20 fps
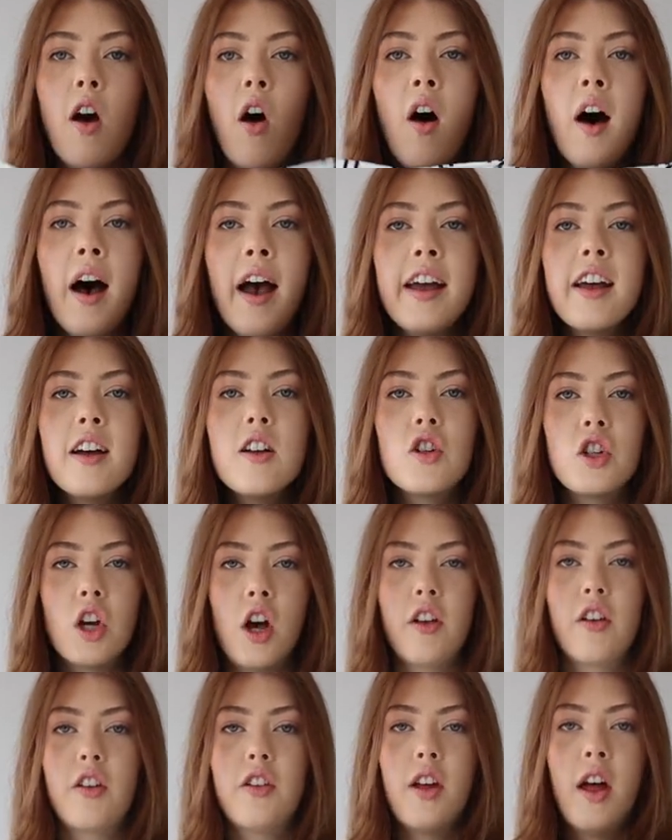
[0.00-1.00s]
I
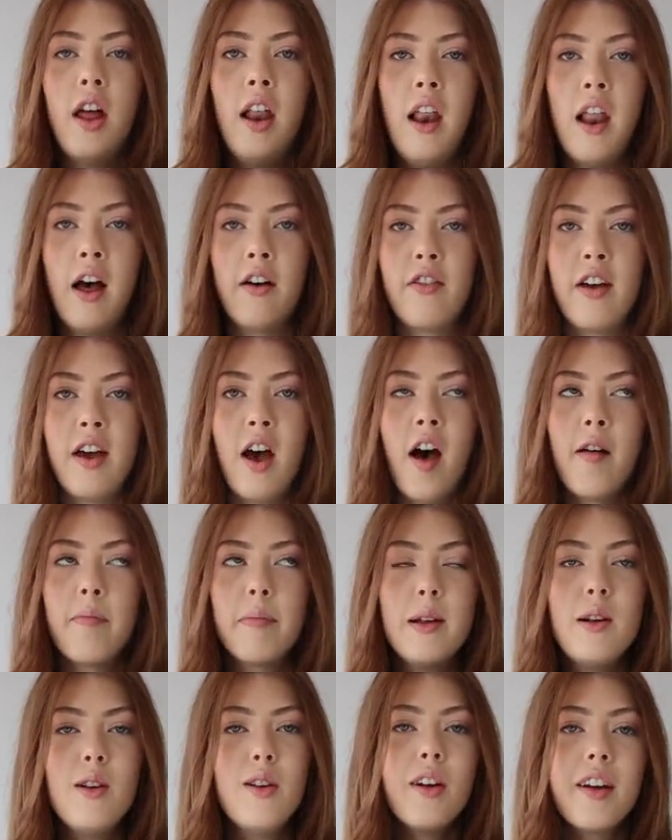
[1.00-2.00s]
just love it. I've
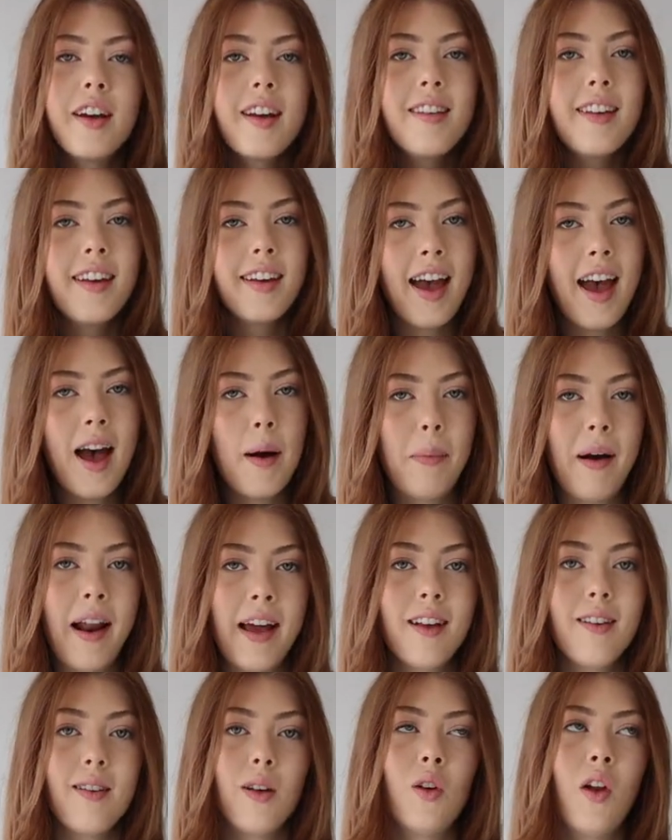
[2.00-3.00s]
been looking to get a
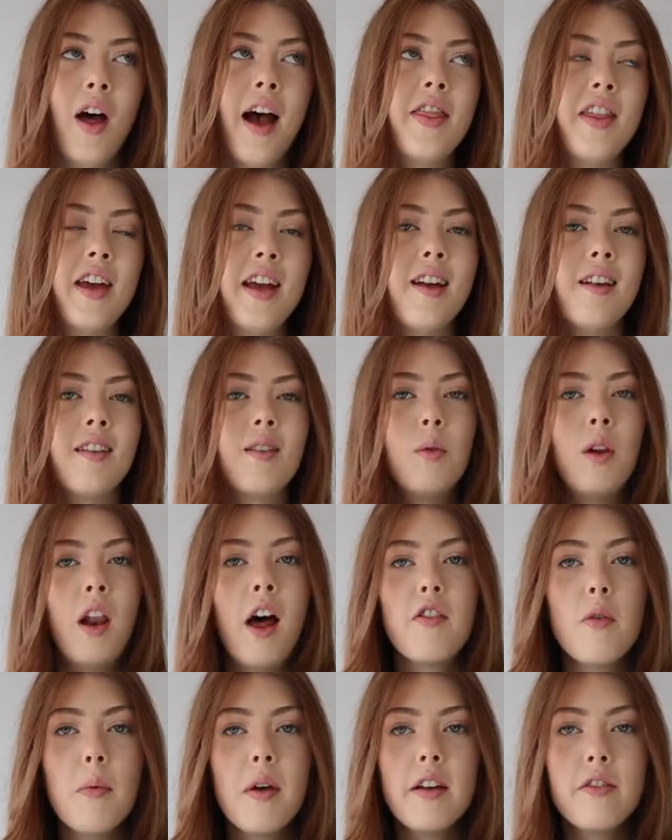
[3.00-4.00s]
playsuit like this.
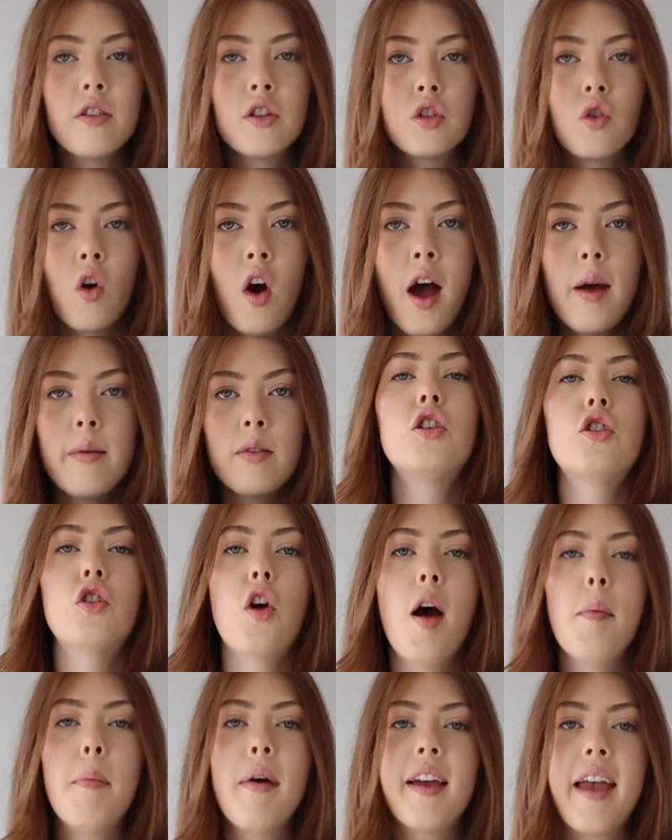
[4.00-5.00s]
Love a bit of stripe.
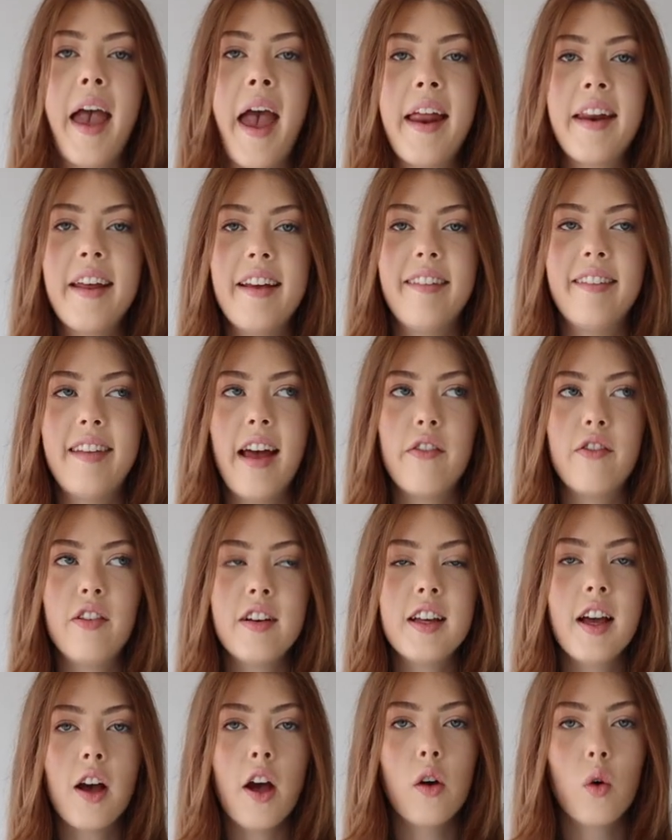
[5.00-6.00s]
Stripe again is
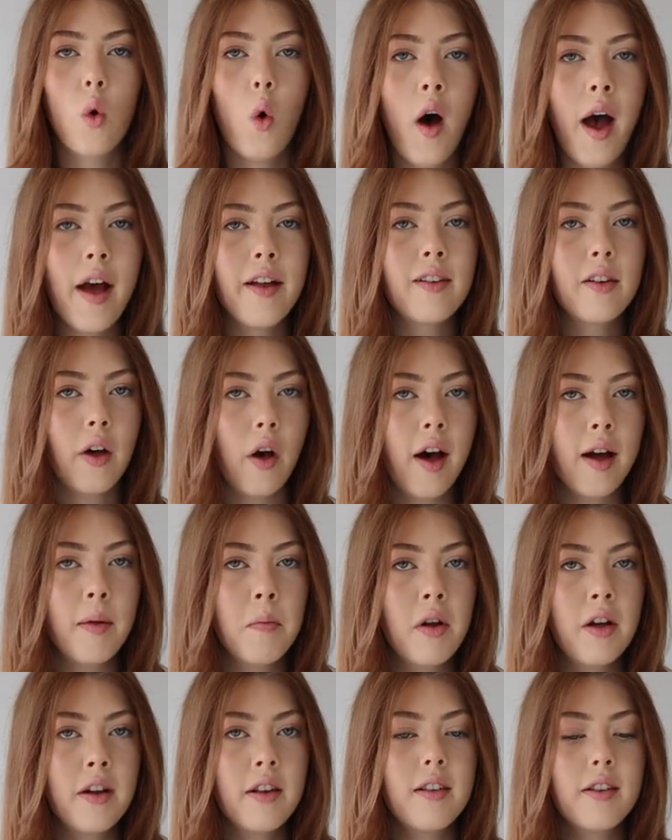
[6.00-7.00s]
definitely a, quite a
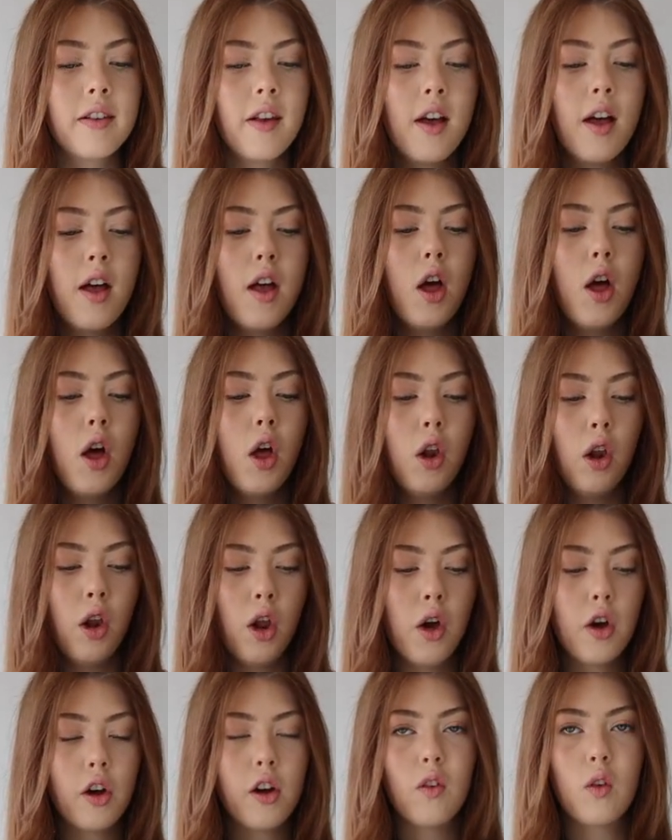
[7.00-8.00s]
timeless
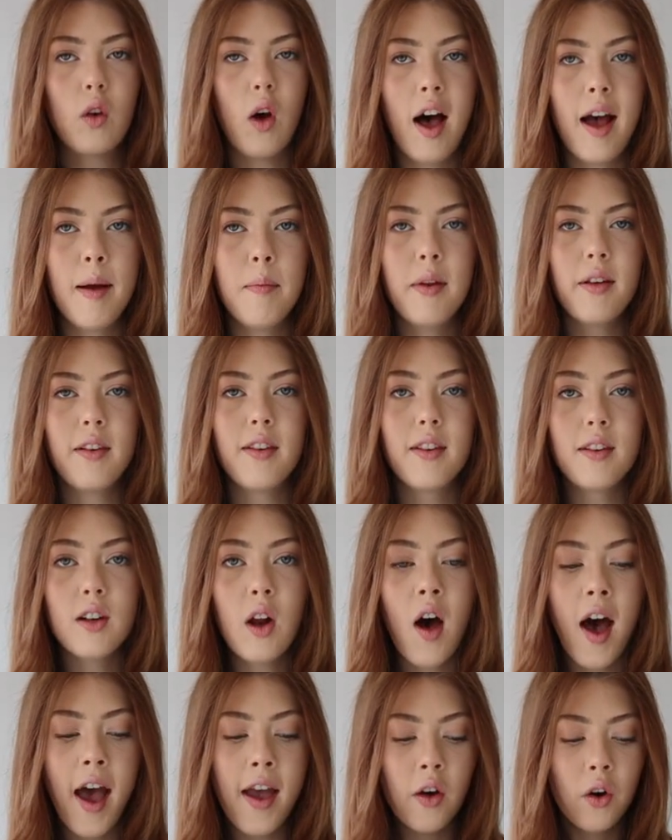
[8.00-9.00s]
look, timeless
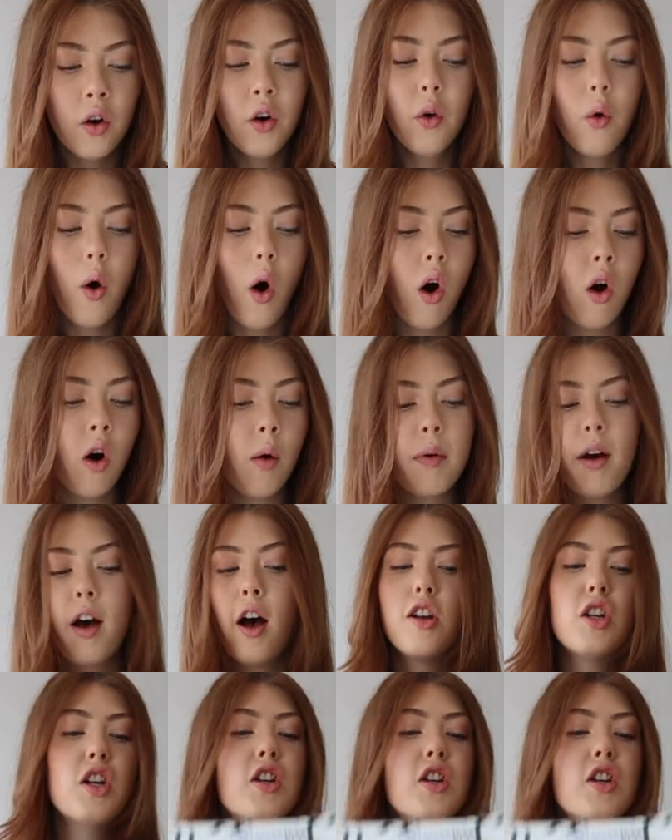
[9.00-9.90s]
style. Oh um, my, I